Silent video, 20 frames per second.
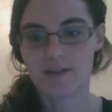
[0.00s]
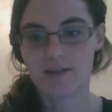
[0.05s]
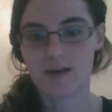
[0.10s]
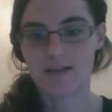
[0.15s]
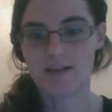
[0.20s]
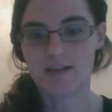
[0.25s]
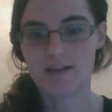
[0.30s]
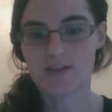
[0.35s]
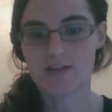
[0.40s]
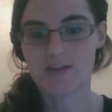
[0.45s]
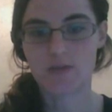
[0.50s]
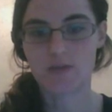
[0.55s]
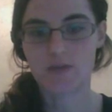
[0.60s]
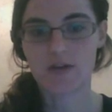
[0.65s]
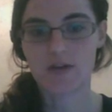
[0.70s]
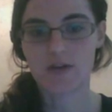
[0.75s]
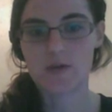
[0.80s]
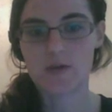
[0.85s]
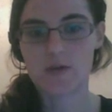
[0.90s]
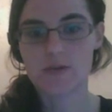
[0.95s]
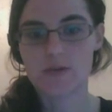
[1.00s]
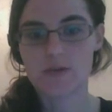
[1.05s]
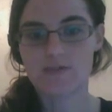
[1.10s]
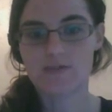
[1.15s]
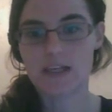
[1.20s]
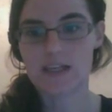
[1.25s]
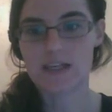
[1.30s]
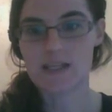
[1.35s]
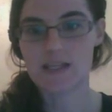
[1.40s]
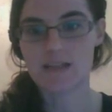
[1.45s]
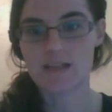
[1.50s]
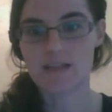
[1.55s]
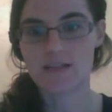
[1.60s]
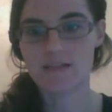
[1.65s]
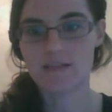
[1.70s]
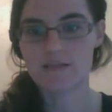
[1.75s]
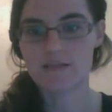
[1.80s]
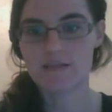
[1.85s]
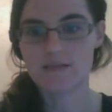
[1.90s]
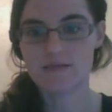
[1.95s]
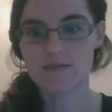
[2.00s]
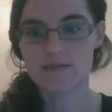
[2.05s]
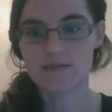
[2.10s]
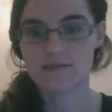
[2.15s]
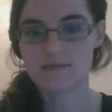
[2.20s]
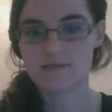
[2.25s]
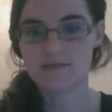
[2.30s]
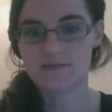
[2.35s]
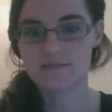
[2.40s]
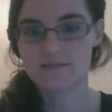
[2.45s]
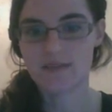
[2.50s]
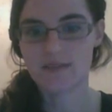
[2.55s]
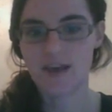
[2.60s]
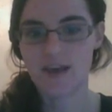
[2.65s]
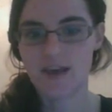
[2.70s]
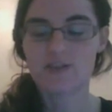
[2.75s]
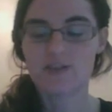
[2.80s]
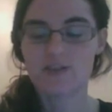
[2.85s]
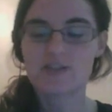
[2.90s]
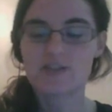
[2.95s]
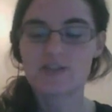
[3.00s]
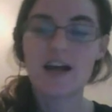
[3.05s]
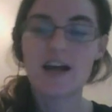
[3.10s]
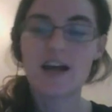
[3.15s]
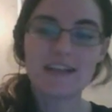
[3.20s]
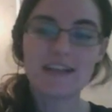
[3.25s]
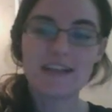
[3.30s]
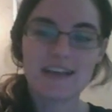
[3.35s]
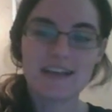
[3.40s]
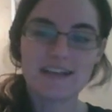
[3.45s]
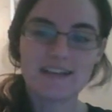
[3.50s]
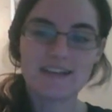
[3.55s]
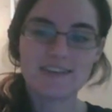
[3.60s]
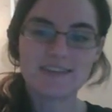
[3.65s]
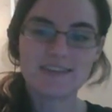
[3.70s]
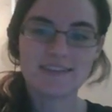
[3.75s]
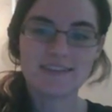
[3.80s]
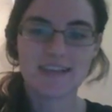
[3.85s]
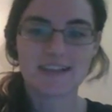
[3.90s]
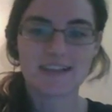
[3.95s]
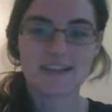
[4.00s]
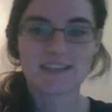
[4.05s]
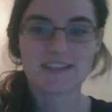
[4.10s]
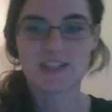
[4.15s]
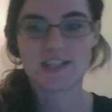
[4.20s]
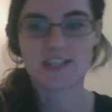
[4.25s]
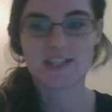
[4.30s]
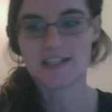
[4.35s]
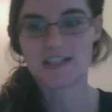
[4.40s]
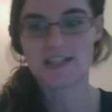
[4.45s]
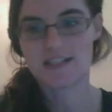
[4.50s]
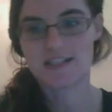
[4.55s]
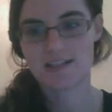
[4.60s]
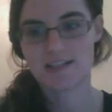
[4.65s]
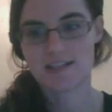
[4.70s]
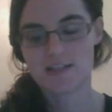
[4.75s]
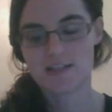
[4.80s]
by the square root of n. If there's not an n, then it's just